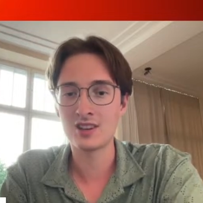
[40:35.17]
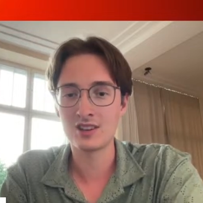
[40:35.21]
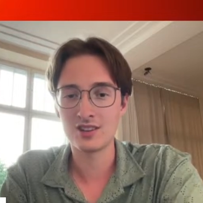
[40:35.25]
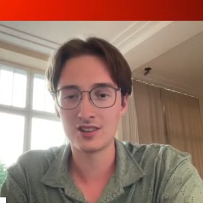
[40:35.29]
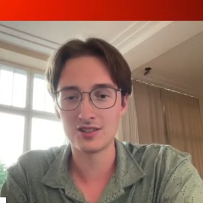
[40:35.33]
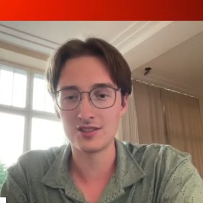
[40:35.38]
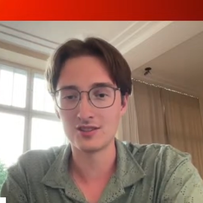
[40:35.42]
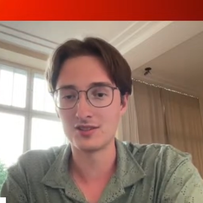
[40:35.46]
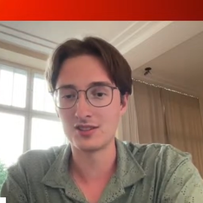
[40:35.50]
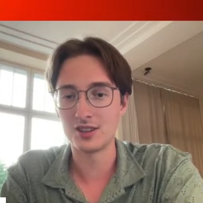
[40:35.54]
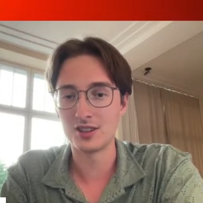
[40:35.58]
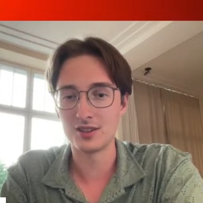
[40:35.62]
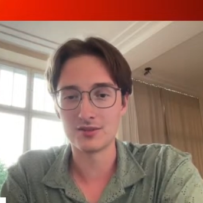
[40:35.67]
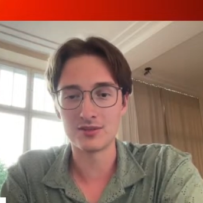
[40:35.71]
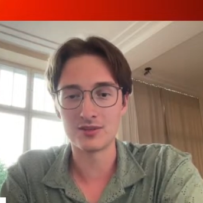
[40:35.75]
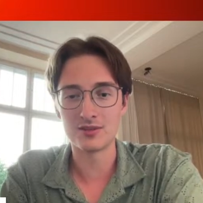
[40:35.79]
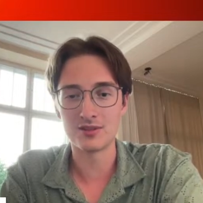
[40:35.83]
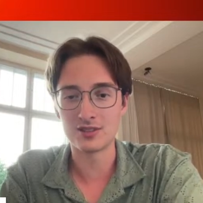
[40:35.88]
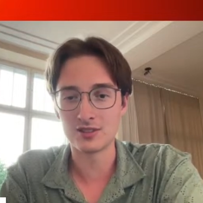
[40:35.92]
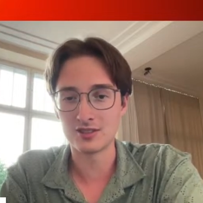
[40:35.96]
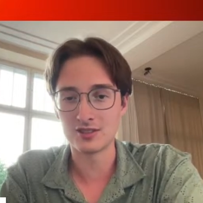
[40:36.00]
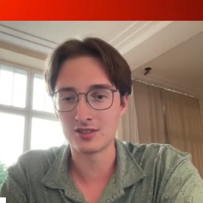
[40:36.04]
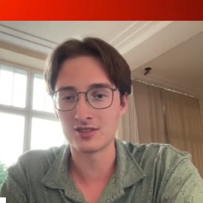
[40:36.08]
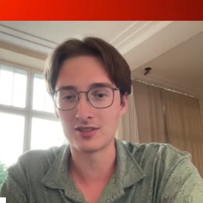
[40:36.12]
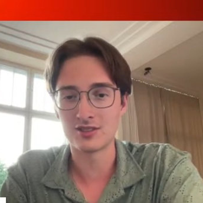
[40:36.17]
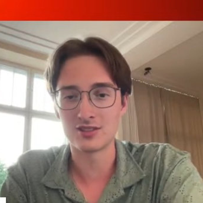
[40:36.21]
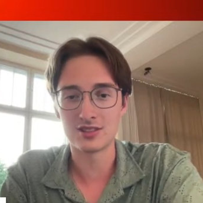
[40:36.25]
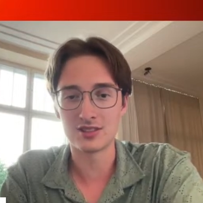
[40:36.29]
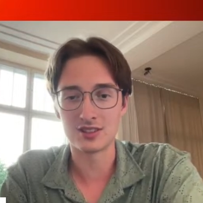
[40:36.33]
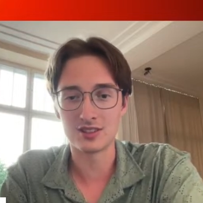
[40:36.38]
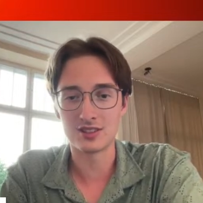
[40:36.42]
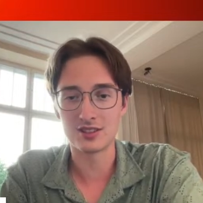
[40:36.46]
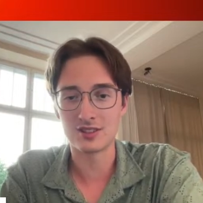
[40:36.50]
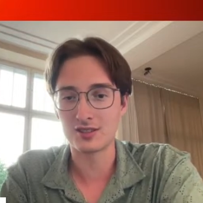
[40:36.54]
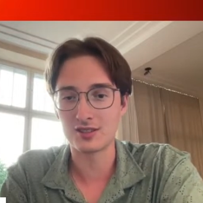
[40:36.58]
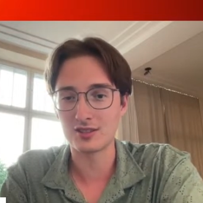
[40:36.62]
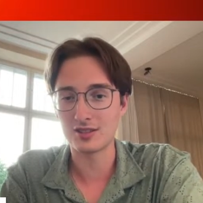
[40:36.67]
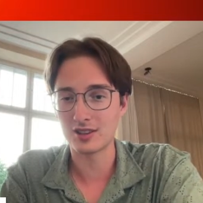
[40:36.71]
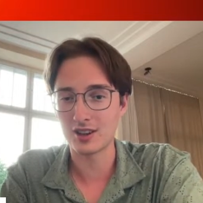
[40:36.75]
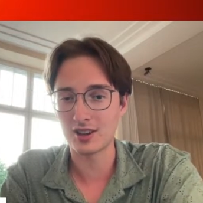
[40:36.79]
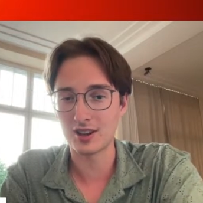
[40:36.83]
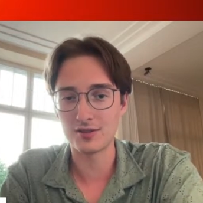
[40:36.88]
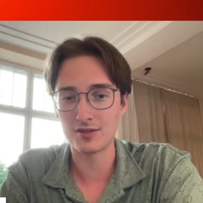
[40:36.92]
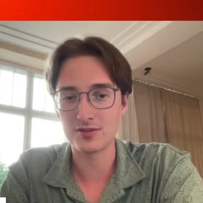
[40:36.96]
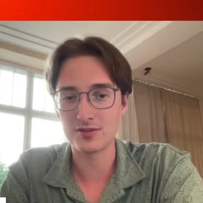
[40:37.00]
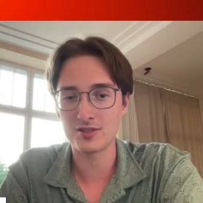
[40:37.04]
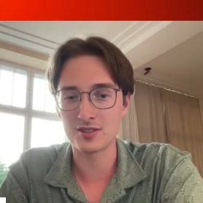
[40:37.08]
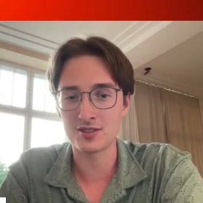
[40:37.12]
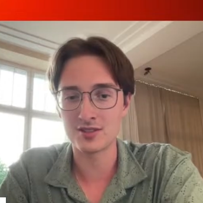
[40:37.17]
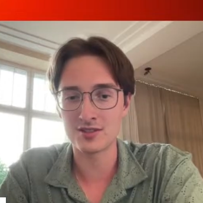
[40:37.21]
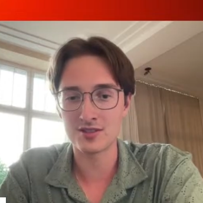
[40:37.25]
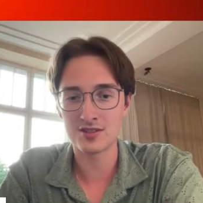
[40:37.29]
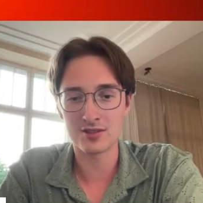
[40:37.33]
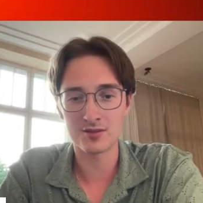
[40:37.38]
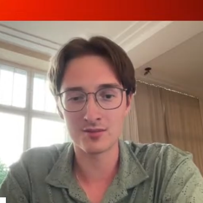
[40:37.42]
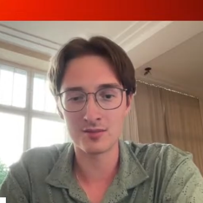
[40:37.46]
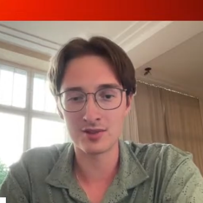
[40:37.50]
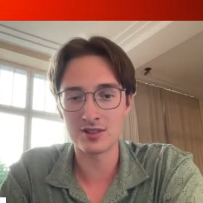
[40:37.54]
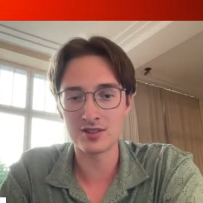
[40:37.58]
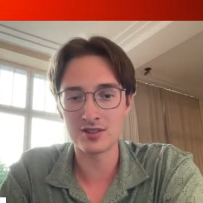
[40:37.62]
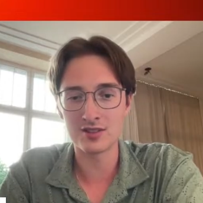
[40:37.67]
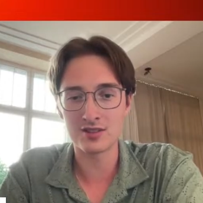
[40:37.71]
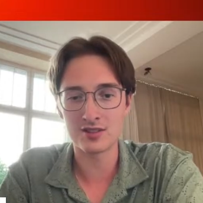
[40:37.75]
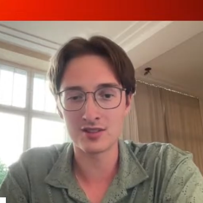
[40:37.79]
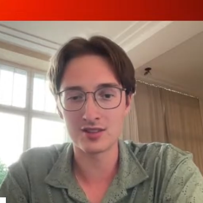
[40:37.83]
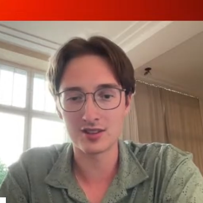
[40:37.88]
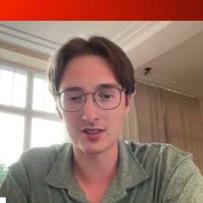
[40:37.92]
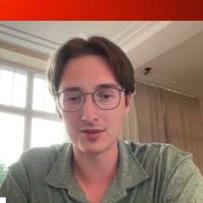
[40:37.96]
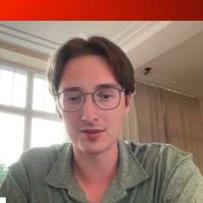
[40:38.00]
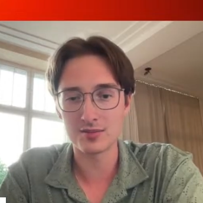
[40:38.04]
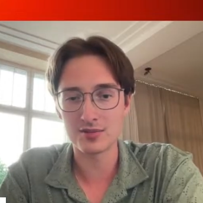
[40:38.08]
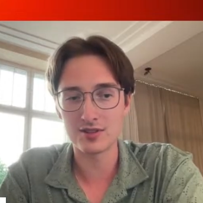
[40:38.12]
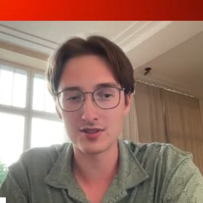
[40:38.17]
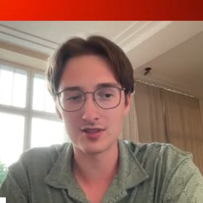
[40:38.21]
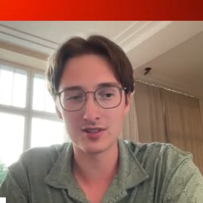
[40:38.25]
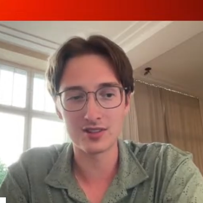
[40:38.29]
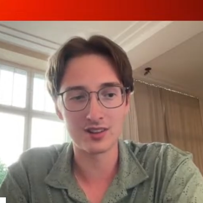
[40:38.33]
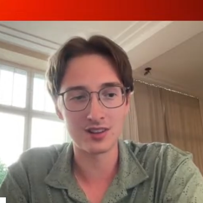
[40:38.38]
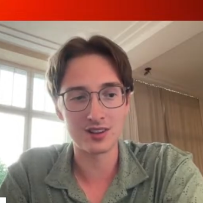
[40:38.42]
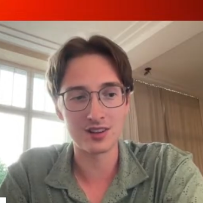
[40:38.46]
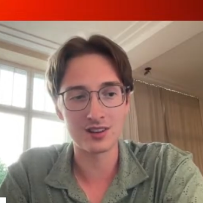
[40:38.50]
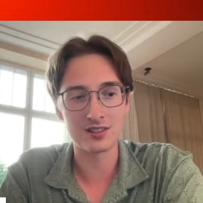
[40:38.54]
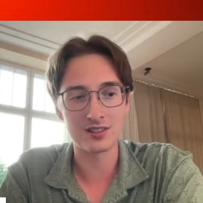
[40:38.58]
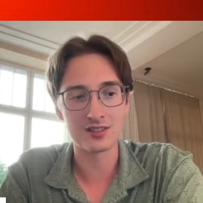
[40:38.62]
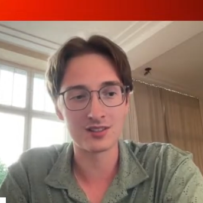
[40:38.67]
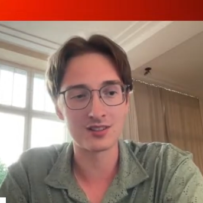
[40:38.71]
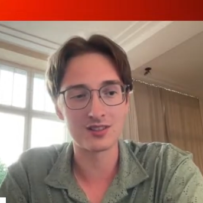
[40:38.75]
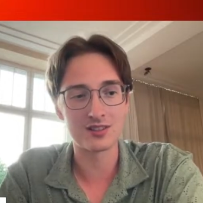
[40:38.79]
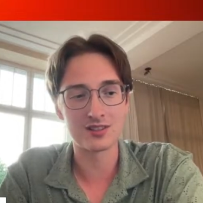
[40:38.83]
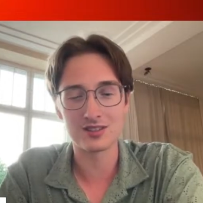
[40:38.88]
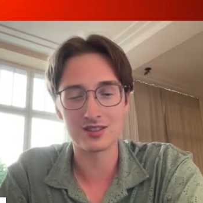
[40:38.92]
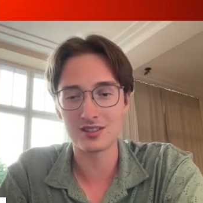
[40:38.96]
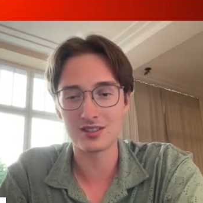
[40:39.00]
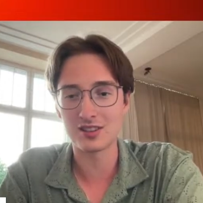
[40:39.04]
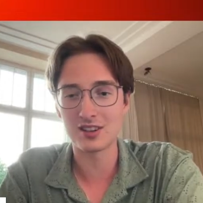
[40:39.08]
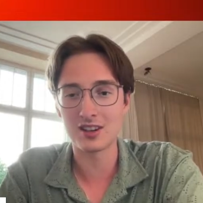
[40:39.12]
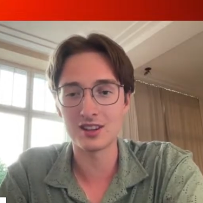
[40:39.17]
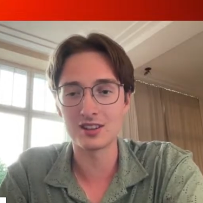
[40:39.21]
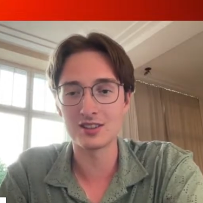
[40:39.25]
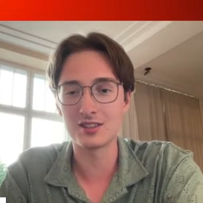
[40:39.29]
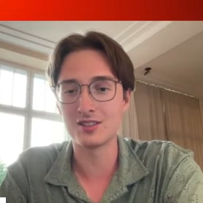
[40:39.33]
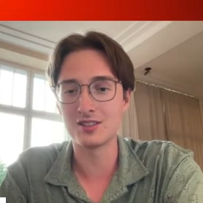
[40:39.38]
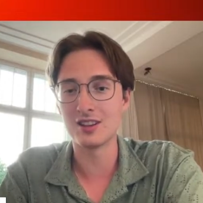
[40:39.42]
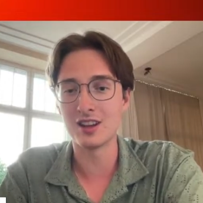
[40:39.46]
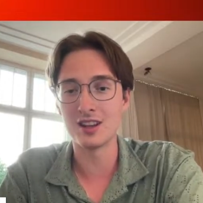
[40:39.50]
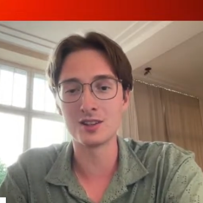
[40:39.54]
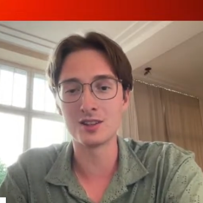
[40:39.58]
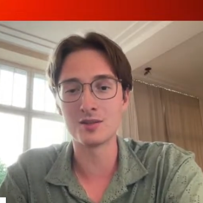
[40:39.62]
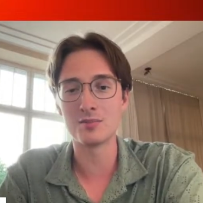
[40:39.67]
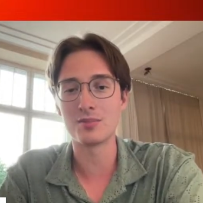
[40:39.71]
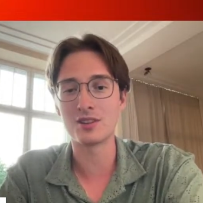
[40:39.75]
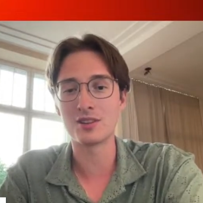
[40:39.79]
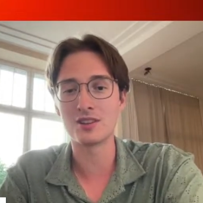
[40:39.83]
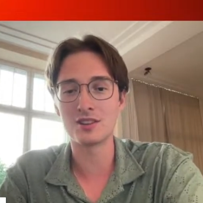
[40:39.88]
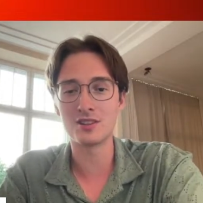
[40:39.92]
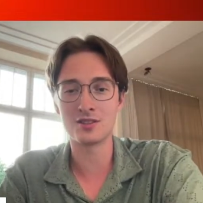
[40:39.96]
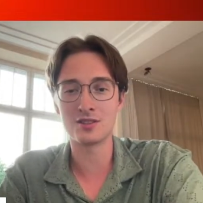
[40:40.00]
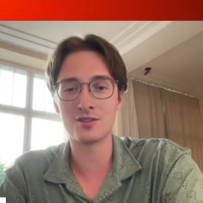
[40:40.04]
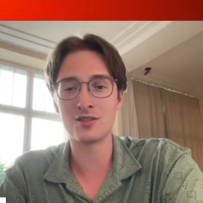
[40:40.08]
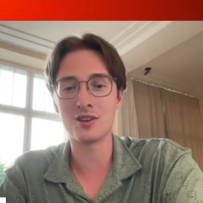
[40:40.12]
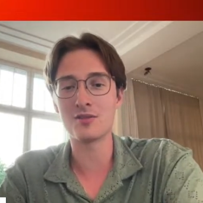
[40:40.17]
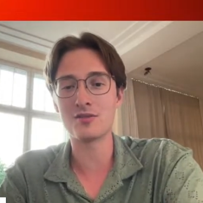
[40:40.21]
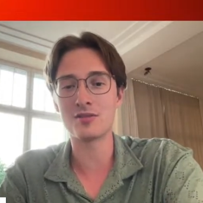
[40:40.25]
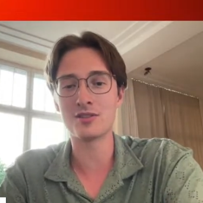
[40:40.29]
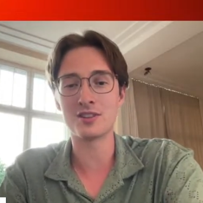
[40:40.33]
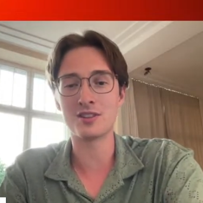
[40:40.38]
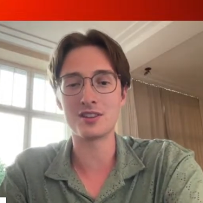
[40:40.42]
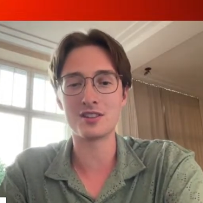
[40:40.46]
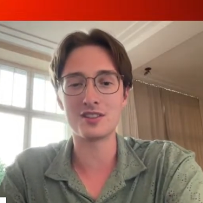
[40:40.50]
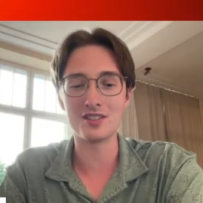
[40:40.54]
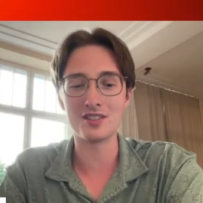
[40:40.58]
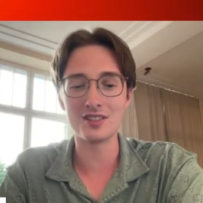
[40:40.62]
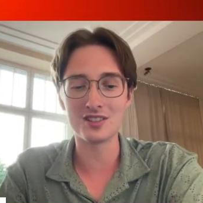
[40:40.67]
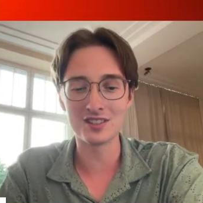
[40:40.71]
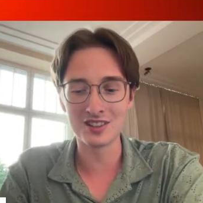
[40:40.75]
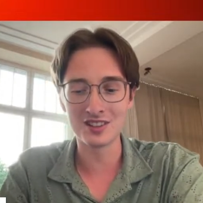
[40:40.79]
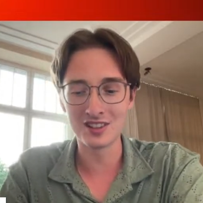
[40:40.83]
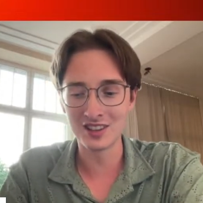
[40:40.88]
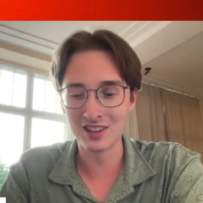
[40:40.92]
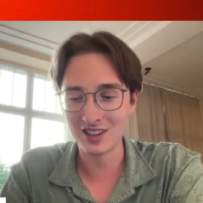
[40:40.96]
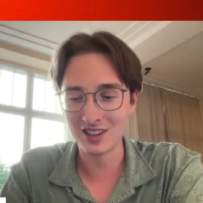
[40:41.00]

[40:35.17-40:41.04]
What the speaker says: Oh, definitely. Like I've seen so many startups, and at the beginning you have an idea,